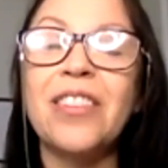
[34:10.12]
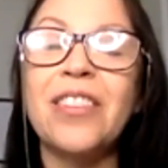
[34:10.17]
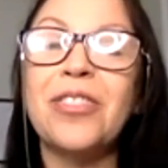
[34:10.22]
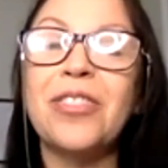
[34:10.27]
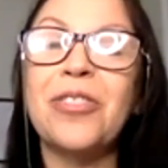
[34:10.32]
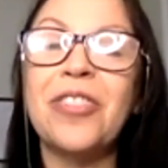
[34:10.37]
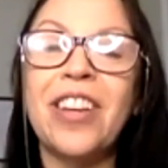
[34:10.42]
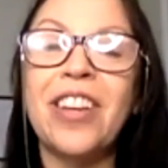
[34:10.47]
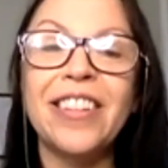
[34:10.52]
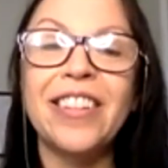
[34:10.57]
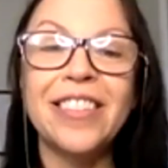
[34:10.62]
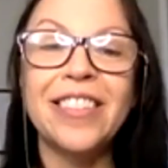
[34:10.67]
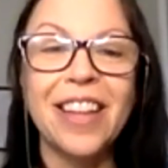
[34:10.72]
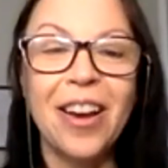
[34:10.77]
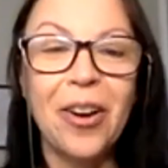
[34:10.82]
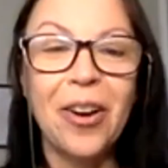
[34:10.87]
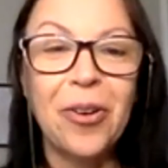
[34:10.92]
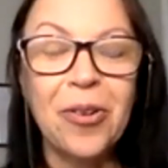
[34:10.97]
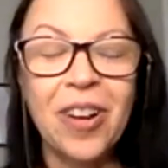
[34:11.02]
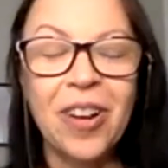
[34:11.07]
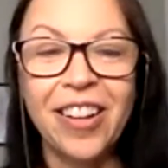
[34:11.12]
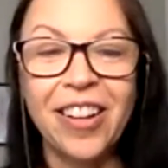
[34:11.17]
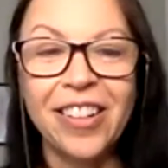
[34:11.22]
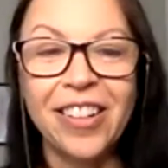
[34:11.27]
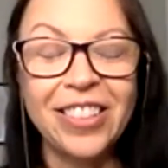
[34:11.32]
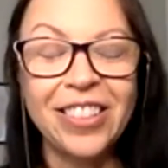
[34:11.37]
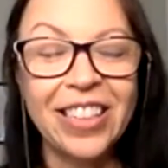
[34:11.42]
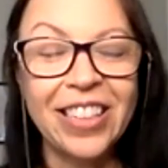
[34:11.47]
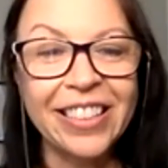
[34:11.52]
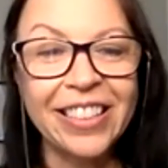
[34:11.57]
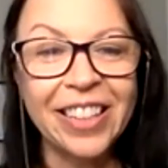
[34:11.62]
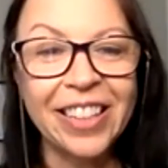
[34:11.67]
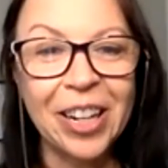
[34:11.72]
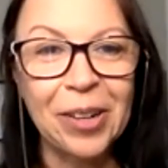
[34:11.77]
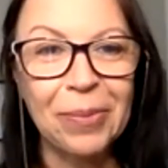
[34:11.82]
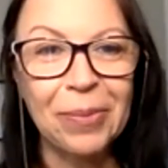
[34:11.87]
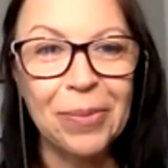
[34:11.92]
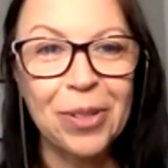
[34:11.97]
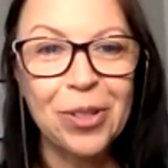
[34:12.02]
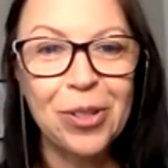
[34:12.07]
So that is how Elaine
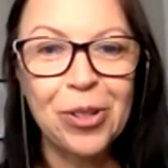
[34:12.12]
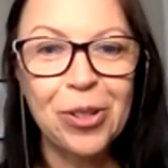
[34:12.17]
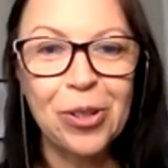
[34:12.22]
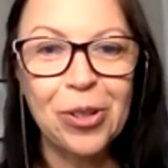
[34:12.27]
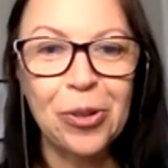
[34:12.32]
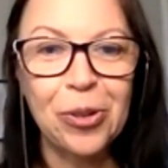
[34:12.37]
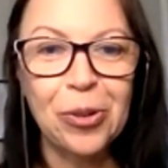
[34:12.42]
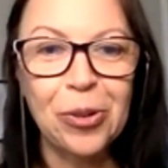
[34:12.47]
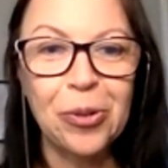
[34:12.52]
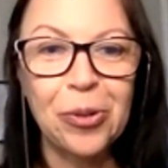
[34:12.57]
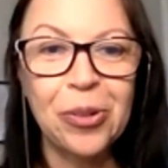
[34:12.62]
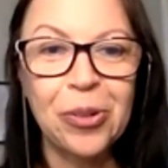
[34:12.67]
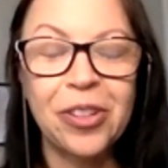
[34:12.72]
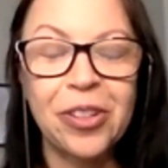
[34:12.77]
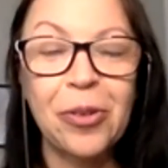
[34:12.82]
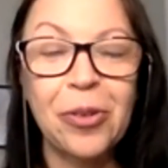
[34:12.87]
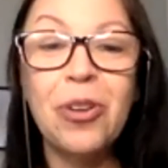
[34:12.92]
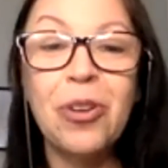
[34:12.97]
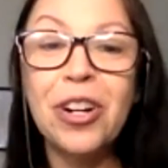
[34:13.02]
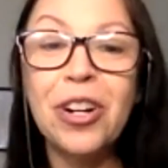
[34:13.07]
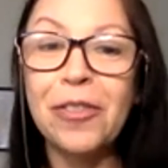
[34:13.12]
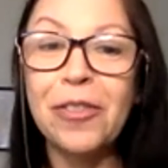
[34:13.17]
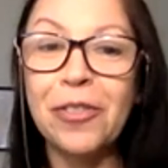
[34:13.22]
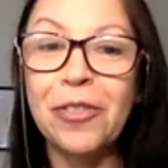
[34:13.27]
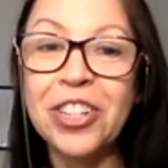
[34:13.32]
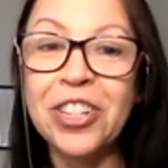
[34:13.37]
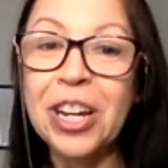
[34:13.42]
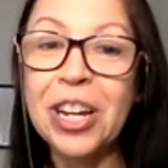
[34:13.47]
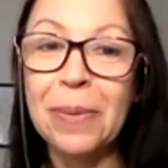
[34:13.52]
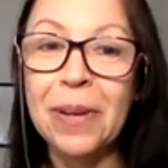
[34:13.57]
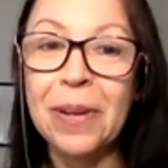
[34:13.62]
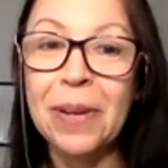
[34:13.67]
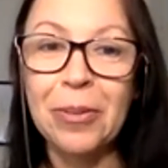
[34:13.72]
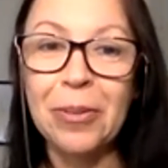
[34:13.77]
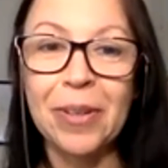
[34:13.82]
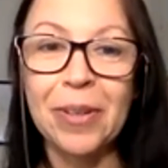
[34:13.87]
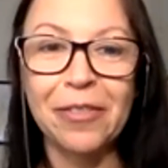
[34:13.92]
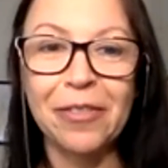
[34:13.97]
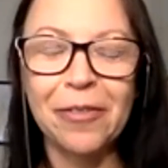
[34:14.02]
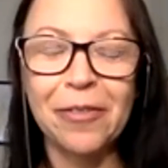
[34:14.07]
comes to work for Jay
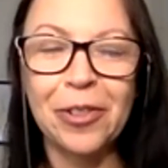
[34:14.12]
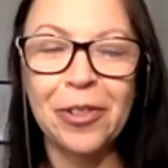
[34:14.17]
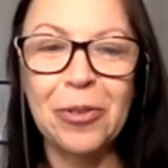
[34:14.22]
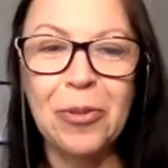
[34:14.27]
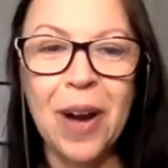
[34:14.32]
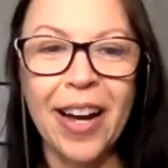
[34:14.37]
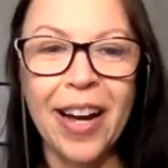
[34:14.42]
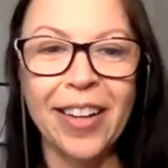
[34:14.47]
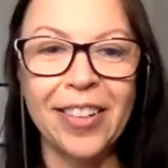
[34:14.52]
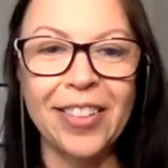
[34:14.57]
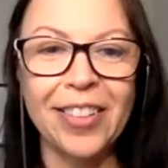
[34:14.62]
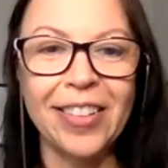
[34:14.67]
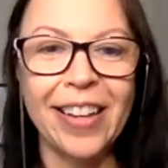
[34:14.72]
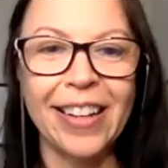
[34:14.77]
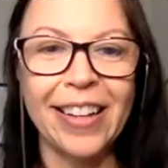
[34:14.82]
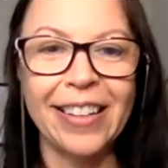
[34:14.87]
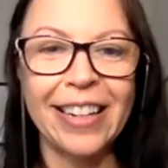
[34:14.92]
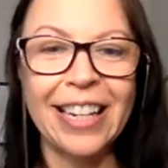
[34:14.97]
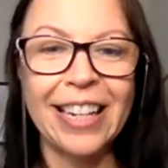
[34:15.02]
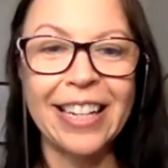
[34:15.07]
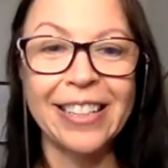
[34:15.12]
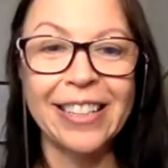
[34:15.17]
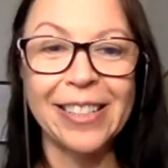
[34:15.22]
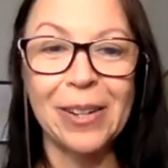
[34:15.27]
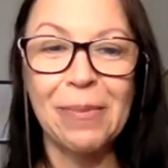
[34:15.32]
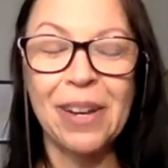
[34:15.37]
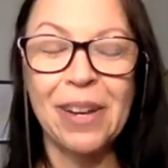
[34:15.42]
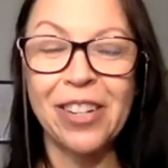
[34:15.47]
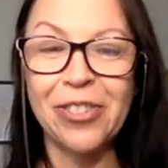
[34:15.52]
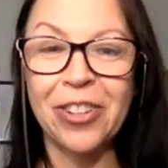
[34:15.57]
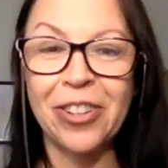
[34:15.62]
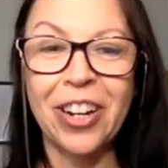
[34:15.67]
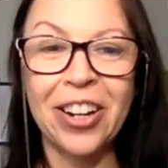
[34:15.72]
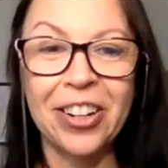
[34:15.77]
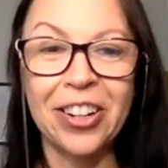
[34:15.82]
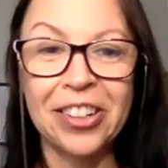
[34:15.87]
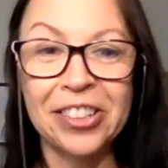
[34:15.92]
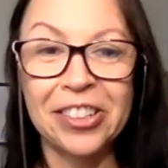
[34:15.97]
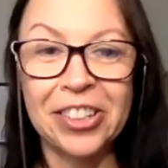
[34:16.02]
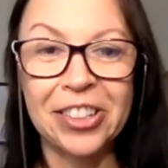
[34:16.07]
Peterman for a while, and he is a major
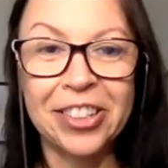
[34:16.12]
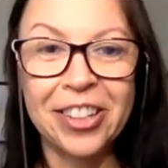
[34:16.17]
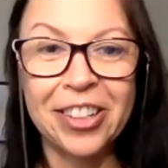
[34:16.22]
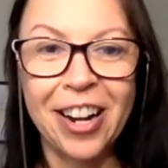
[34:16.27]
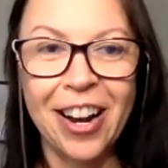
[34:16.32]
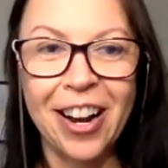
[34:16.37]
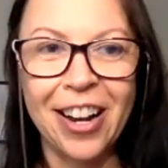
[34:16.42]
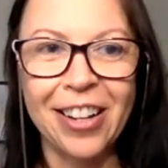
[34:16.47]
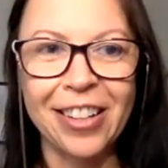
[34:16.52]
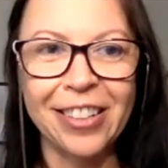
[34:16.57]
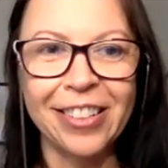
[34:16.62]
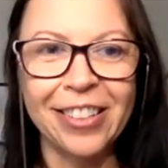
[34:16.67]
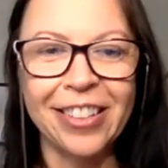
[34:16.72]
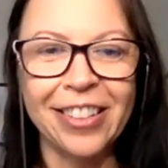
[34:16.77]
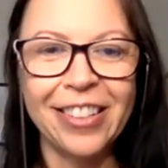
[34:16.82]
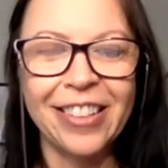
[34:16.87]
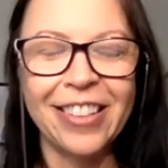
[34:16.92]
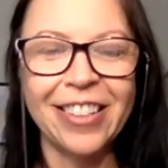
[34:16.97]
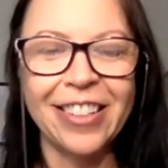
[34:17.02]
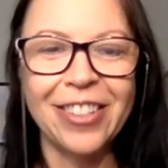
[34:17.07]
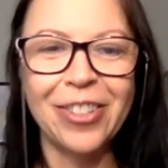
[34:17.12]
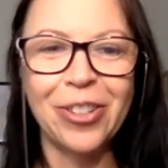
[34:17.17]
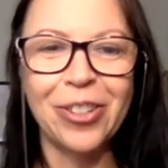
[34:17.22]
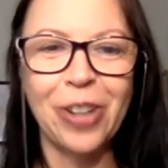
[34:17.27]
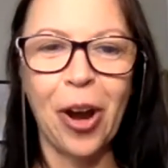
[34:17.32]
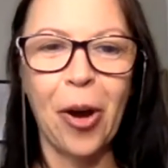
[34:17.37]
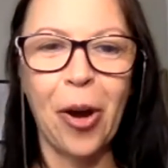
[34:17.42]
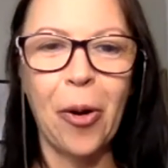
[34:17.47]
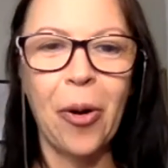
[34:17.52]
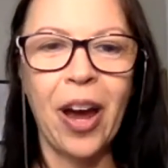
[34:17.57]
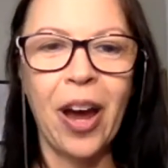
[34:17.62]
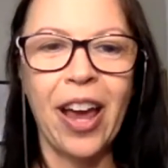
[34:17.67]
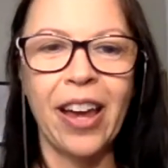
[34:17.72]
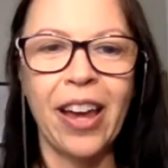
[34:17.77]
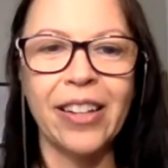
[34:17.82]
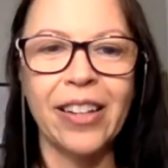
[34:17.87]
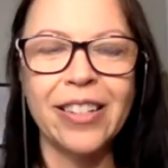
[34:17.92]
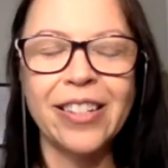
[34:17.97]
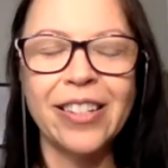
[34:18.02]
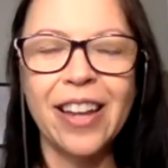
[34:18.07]
character on this show.
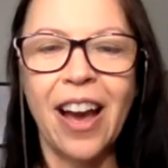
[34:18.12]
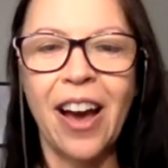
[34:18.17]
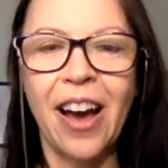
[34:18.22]
And